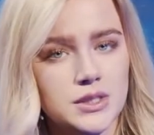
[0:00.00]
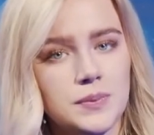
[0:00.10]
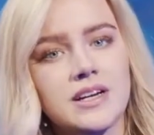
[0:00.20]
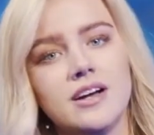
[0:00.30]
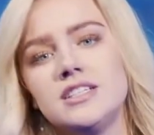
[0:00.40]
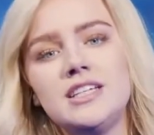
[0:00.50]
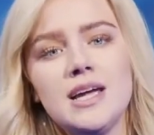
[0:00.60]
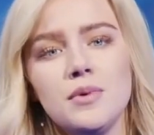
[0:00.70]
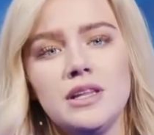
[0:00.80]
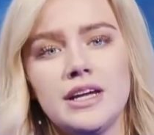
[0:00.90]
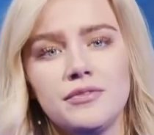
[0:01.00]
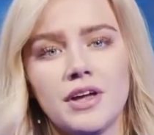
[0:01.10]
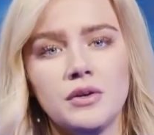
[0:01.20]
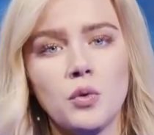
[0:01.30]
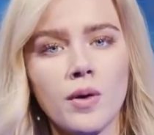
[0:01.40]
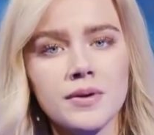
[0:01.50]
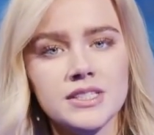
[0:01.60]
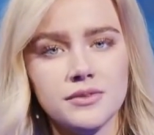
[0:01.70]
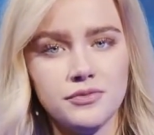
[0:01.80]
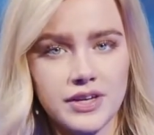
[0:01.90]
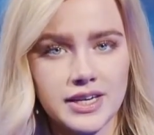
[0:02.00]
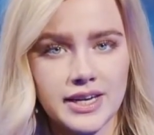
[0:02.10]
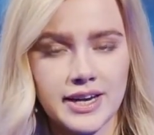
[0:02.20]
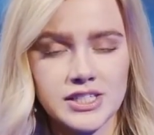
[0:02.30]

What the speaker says: Because they believe that normative thinking is a